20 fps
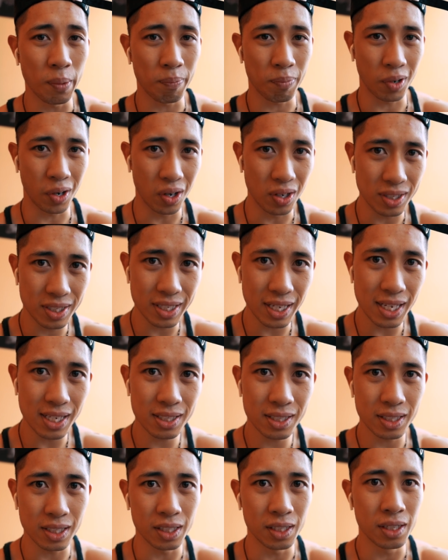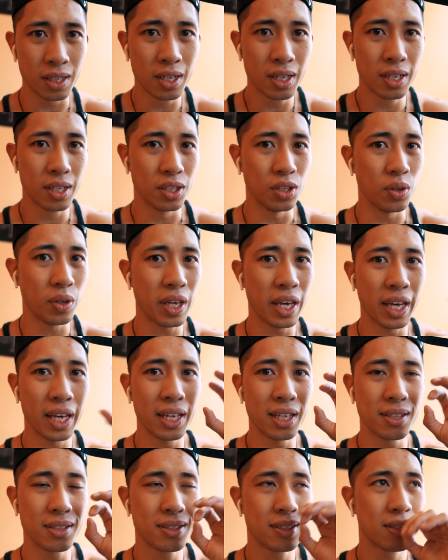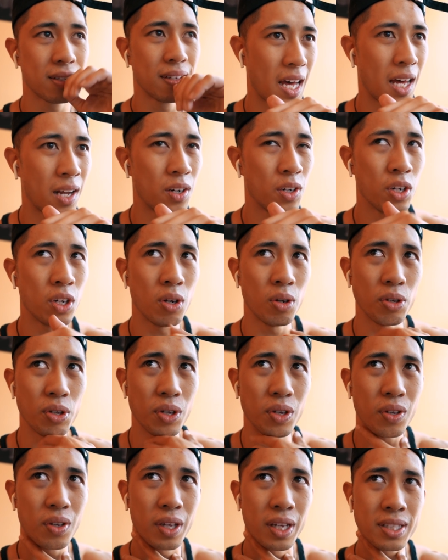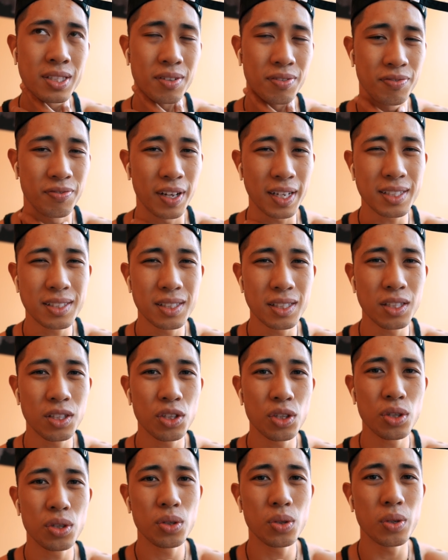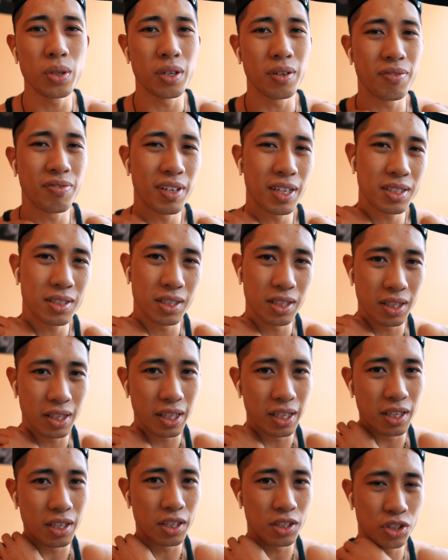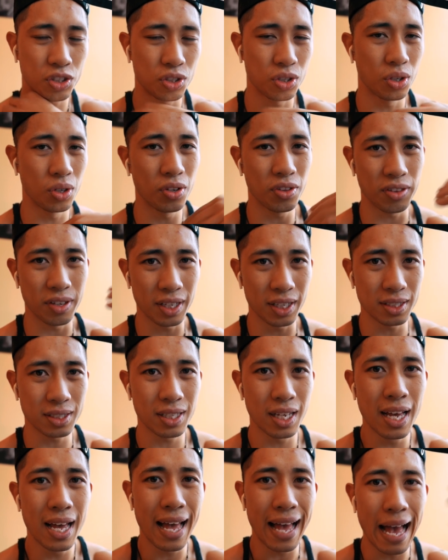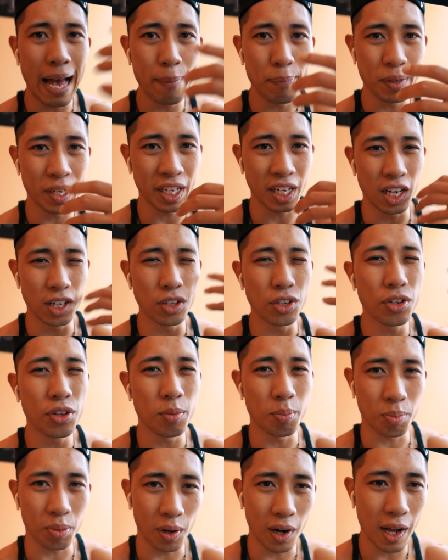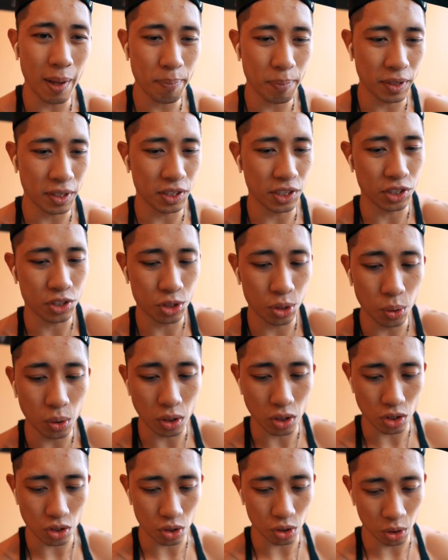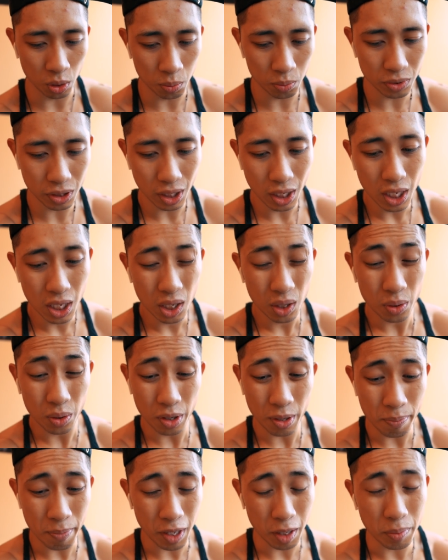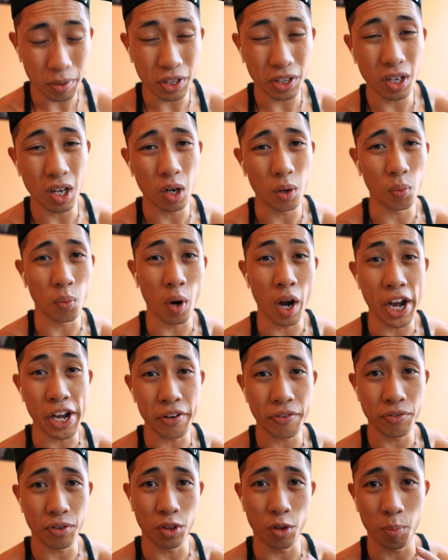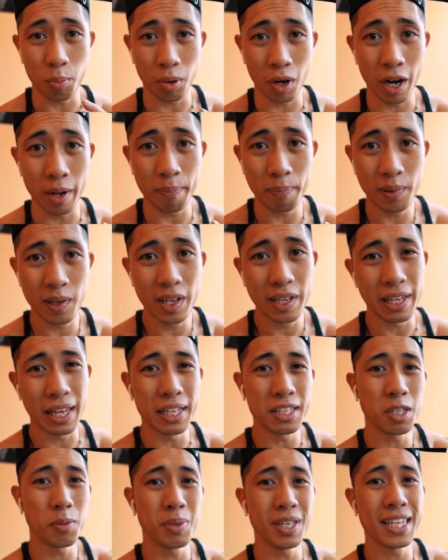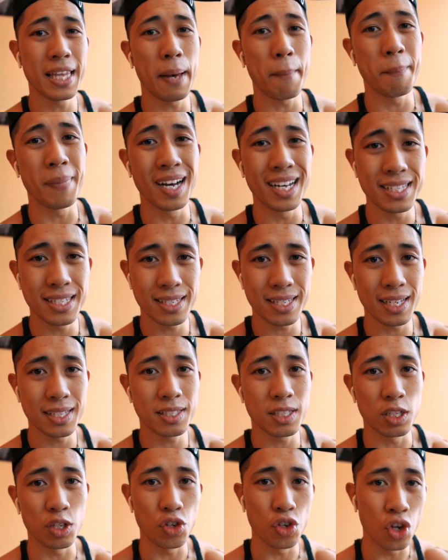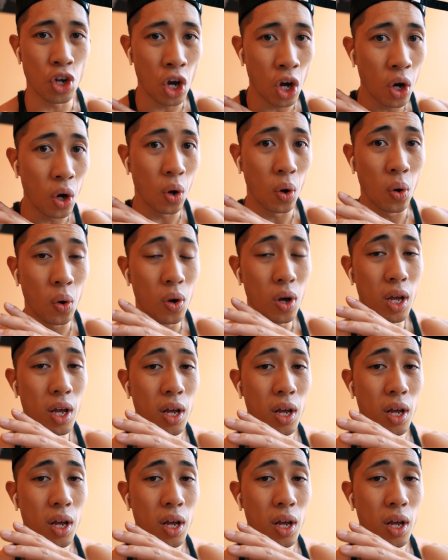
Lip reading: the process and you can't, I don't know, it's affecting you and affecting the external things happening other than prep, and you're too consumed, well then maybe you're not ready for the prep. You have to be in that mindset to know